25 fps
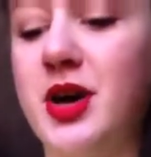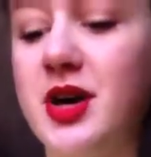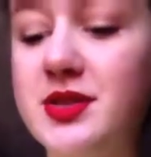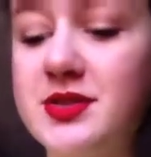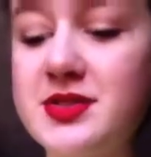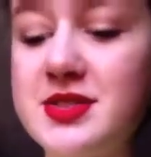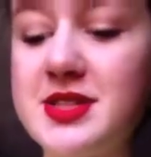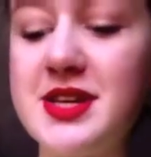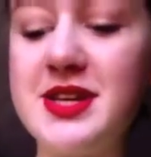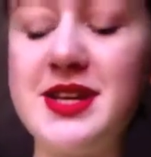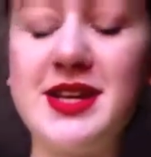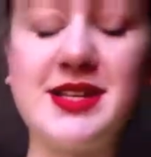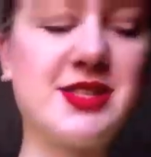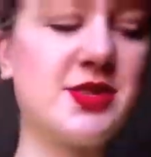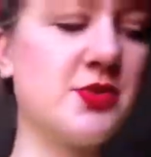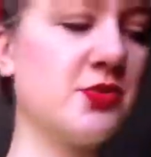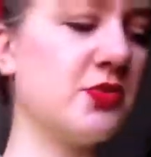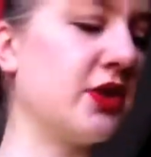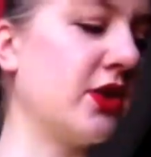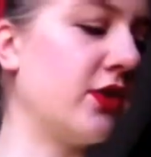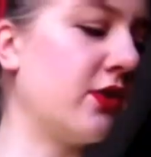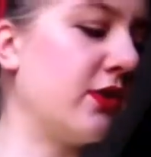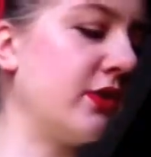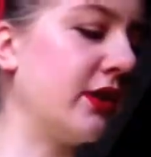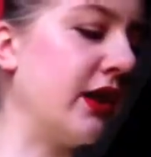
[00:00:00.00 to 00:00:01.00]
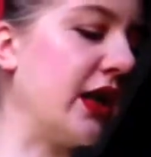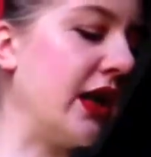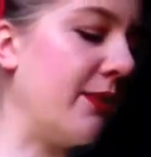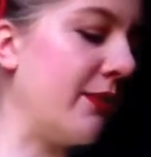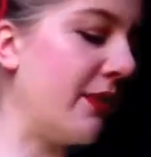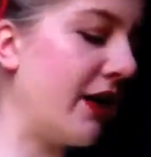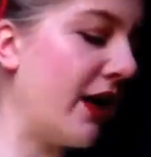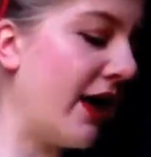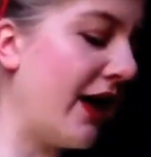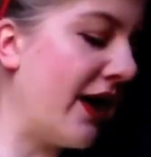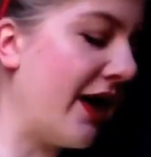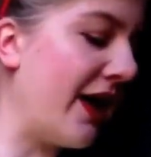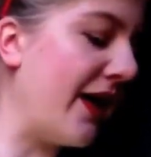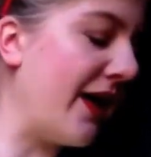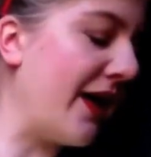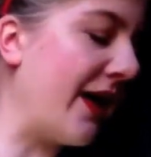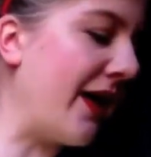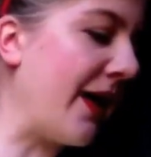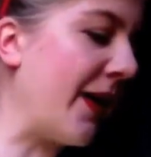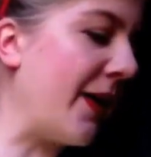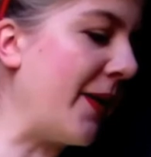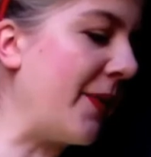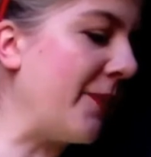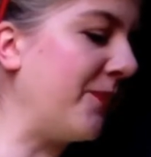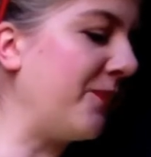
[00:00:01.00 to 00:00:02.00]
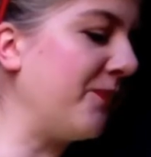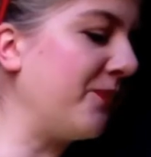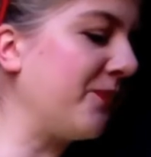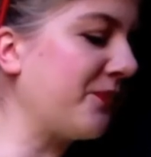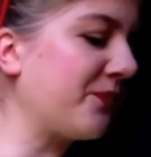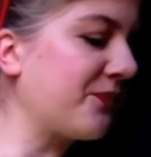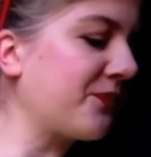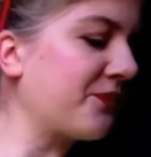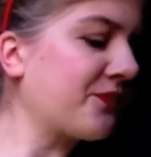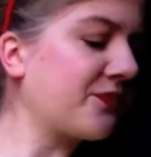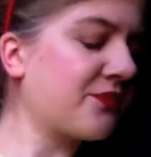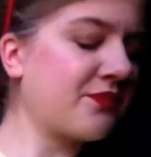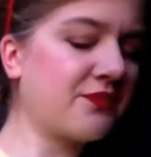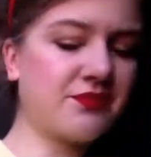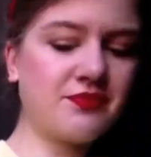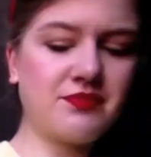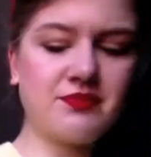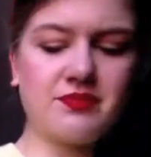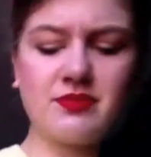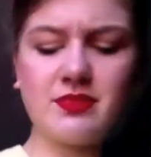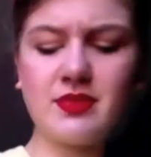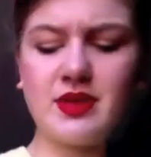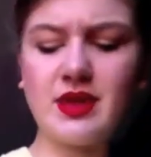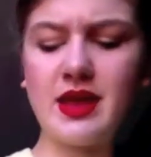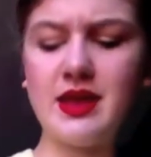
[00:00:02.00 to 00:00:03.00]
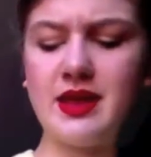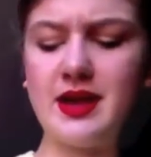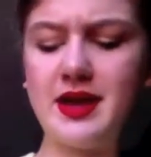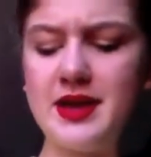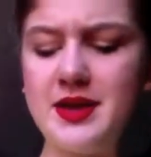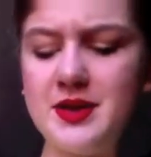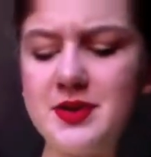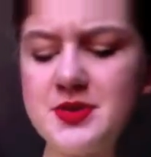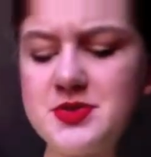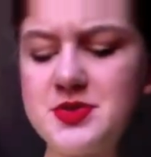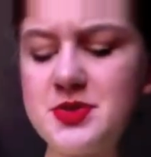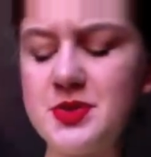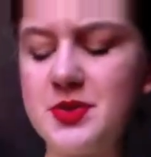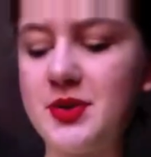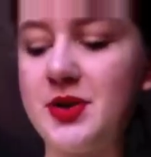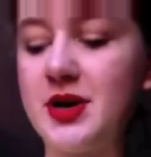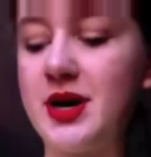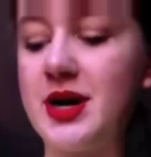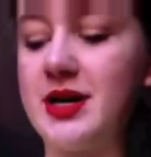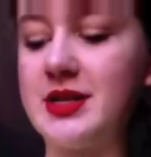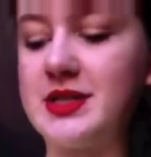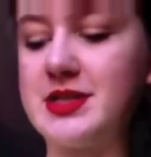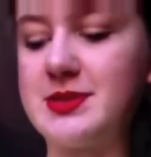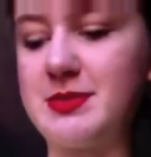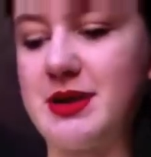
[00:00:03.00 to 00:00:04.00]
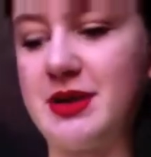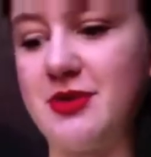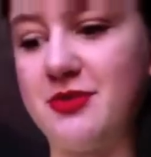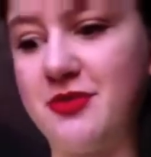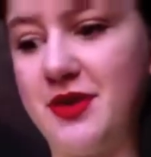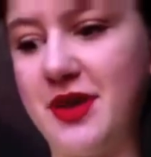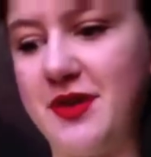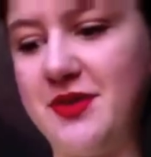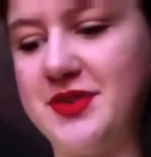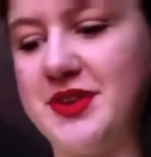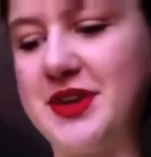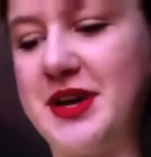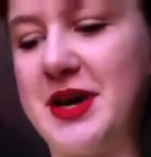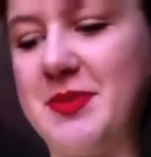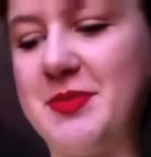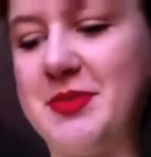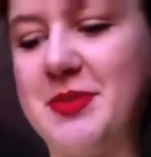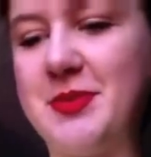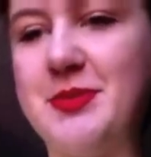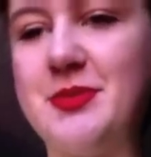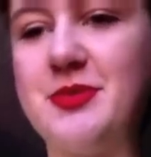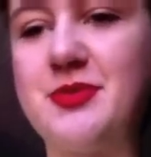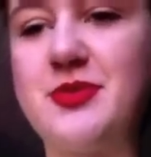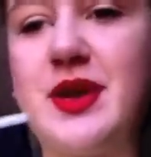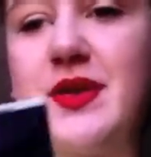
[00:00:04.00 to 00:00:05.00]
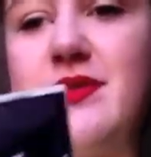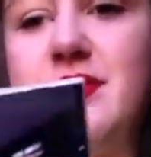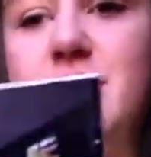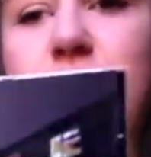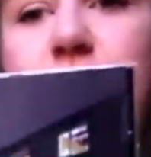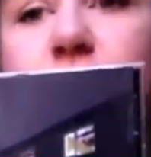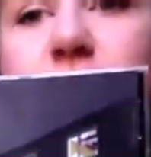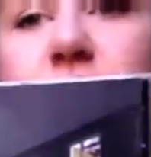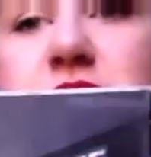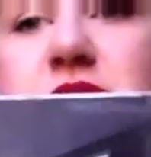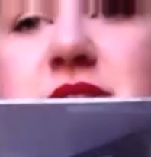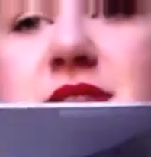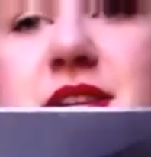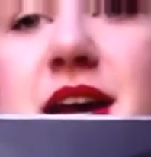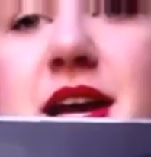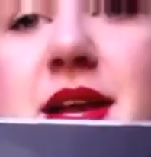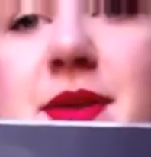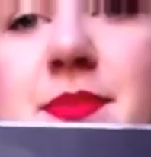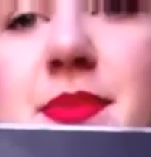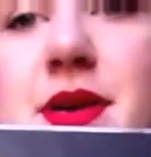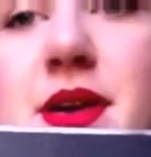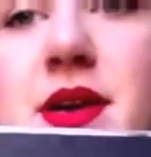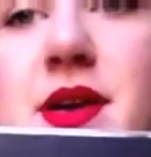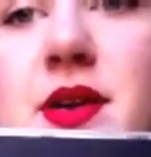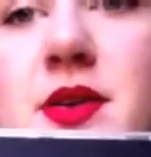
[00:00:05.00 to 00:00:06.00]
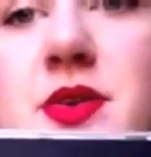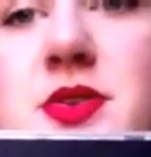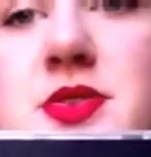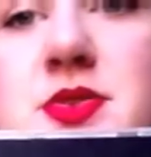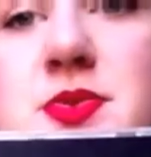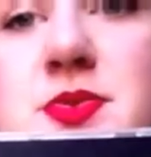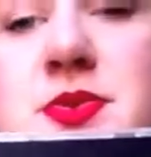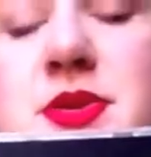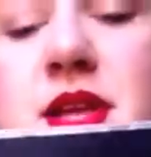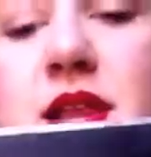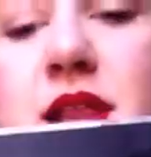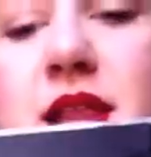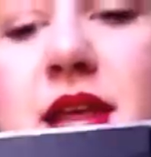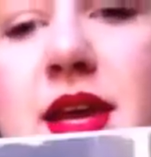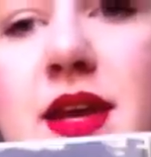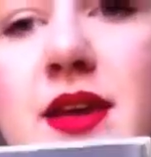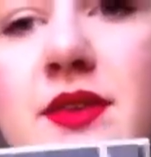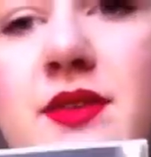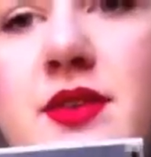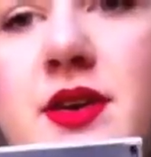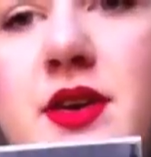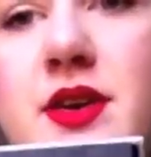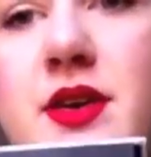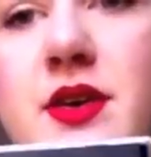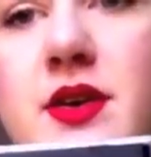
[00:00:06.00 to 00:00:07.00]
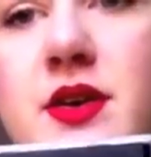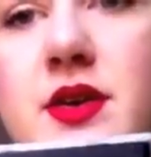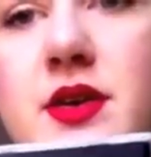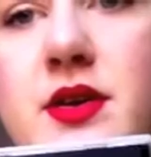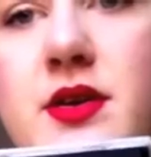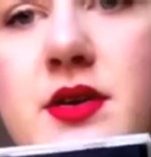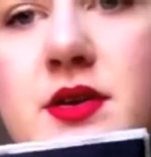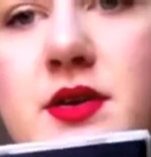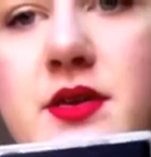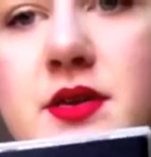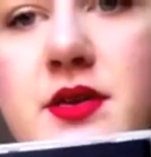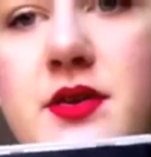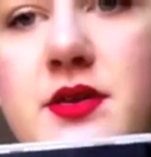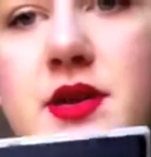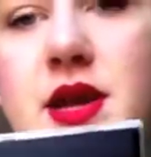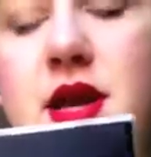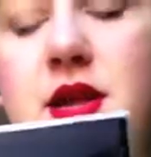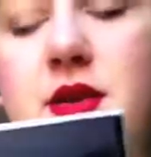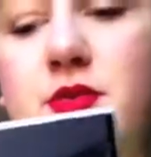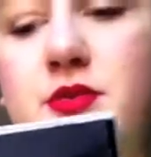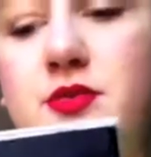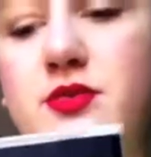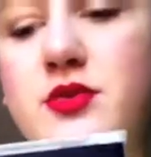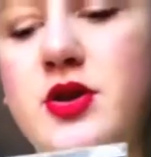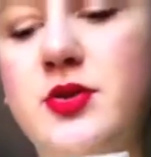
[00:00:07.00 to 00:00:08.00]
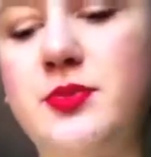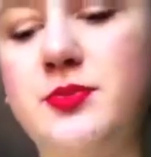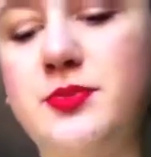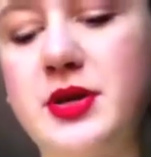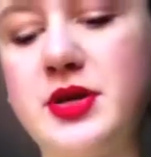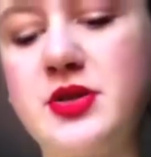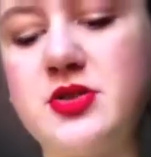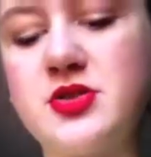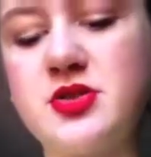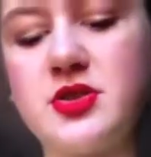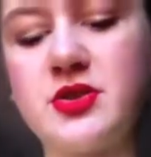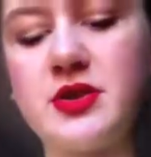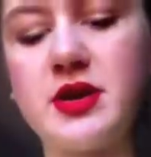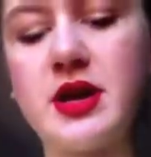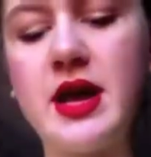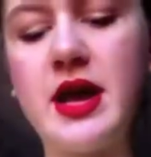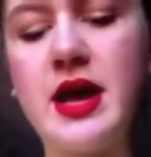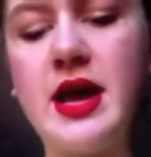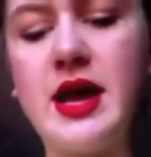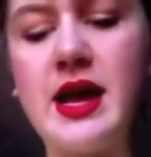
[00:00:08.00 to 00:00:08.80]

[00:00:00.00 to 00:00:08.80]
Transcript: Not. That's a really long name. I also got my favorite album, Favorite Worst Nightmare. I also really like the front picture.